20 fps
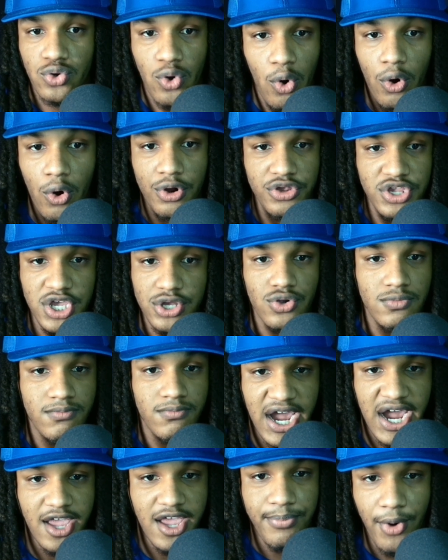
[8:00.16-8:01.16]
coordinator,
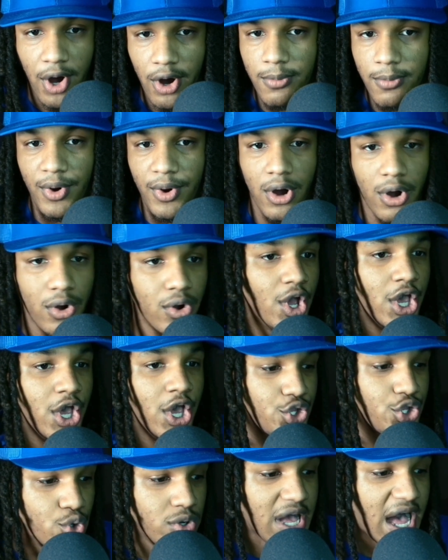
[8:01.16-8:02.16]
Mike Bobo.
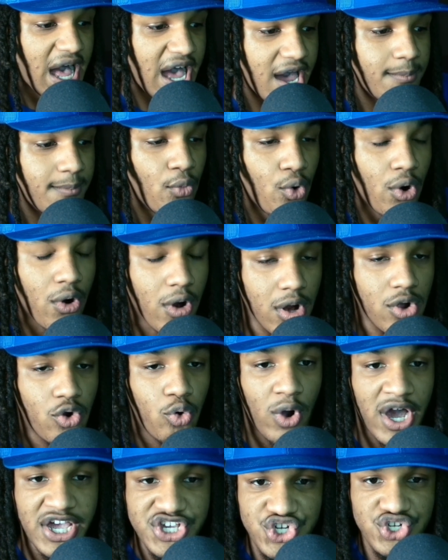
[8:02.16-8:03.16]
You got more
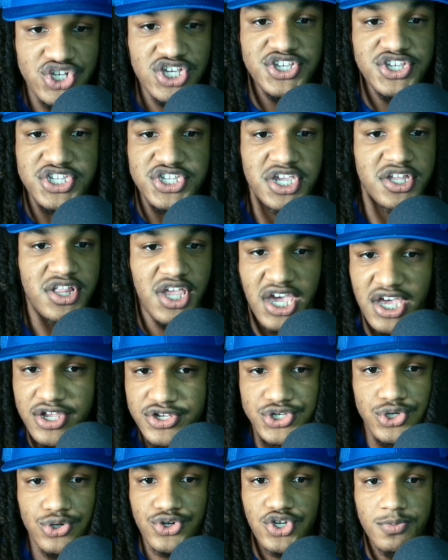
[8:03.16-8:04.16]
questions than
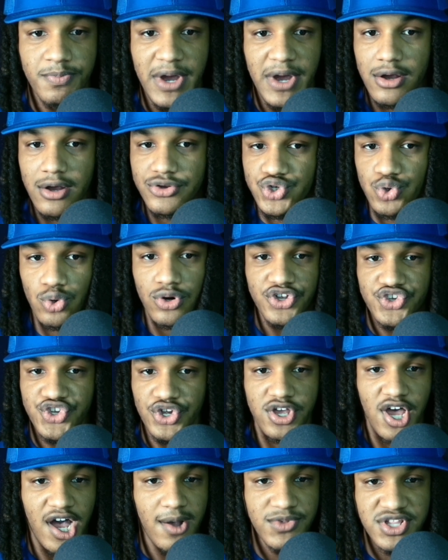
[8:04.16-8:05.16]
answers about Georgia
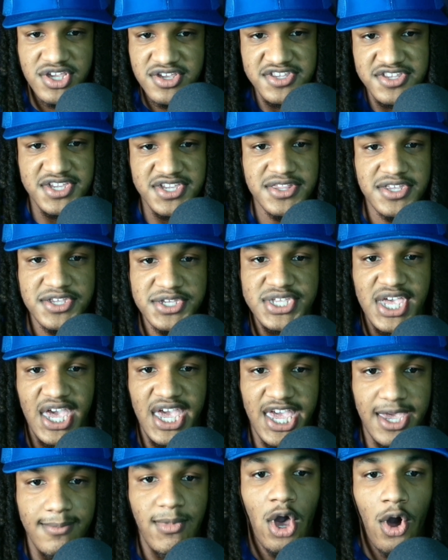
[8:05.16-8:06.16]
coming into this
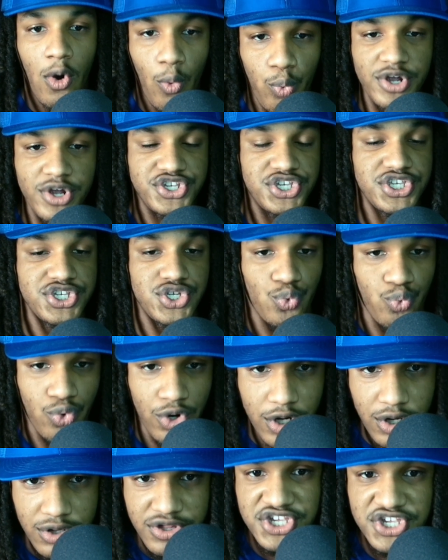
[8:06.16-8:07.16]
game, which is
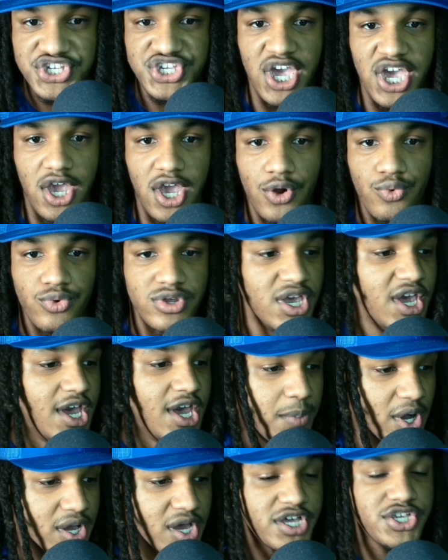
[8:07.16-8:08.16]
really scary
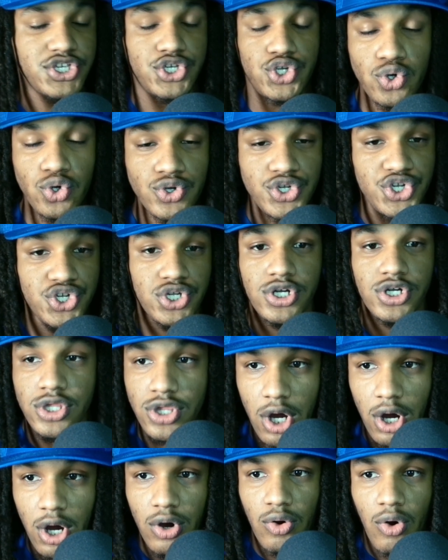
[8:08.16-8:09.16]
because you should
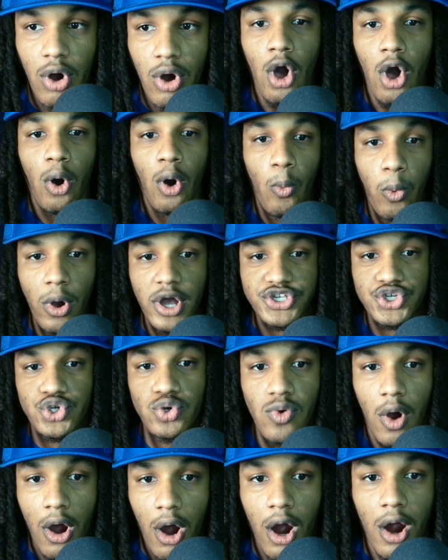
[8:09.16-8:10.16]
know what
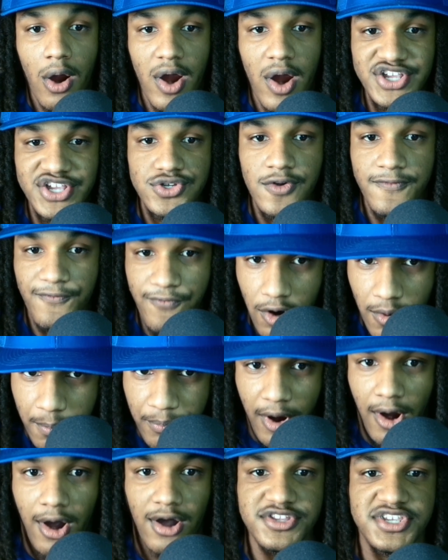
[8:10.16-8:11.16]
you are as a
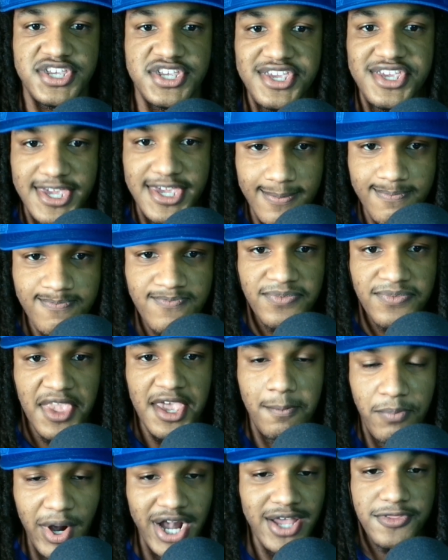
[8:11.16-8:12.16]
football team.
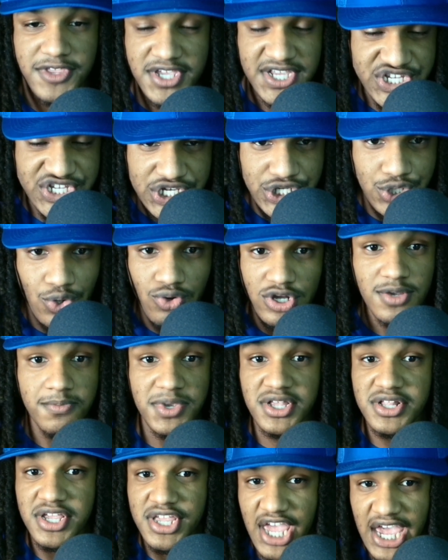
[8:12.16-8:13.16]
But this is going to
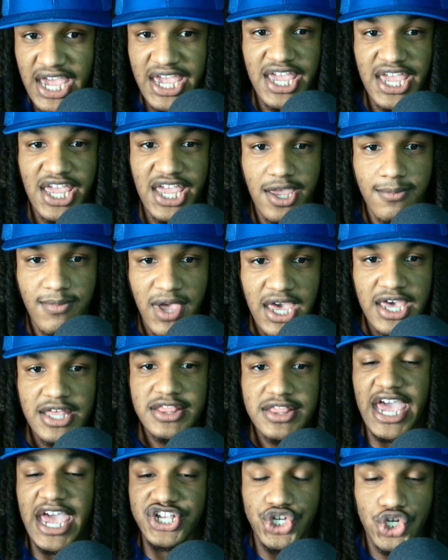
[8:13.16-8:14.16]
be the game
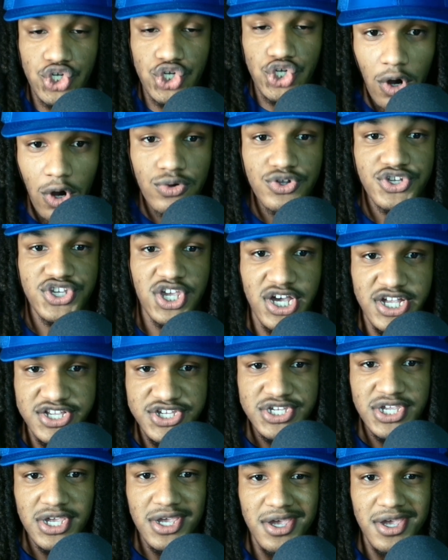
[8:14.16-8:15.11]
that shows us